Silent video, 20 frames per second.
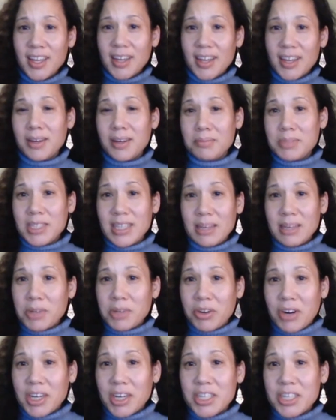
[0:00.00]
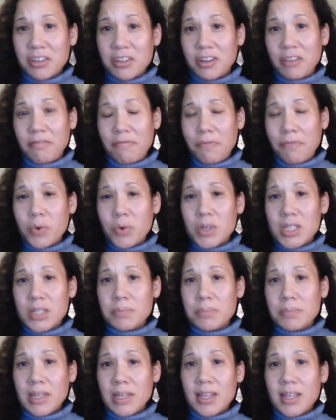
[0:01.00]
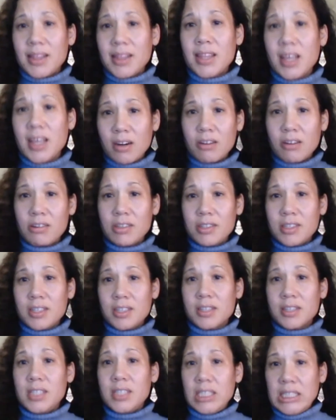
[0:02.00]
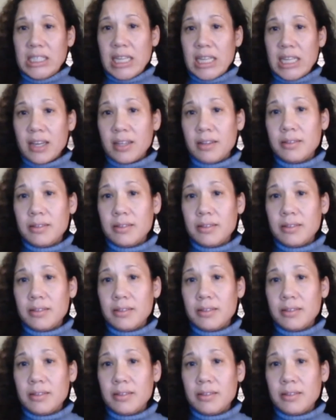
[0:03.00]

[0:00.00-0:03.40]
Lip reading: to immigration enforcement that are just, to